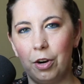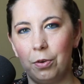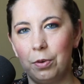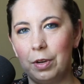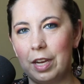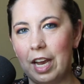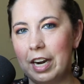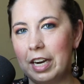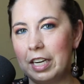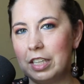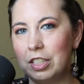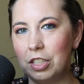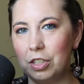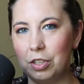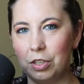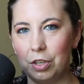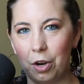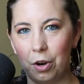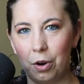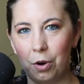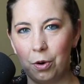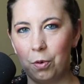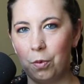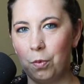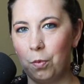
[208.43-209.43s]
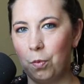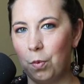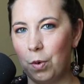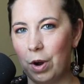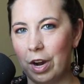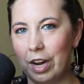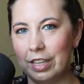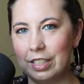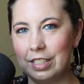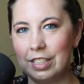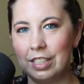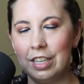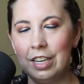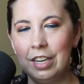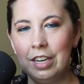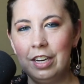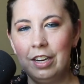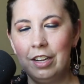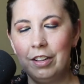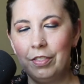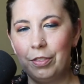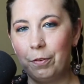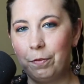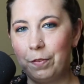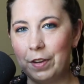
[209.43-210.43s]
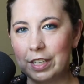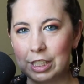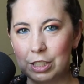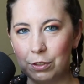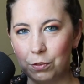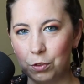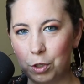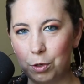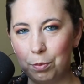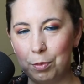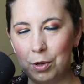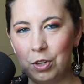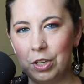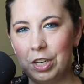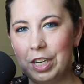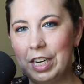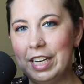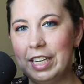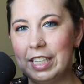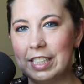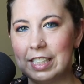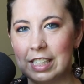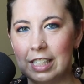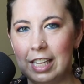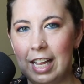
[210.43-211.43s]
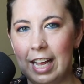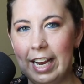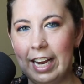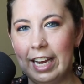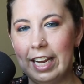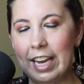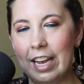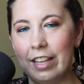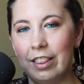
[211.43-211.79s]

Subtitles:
getting to know what the festival community is like.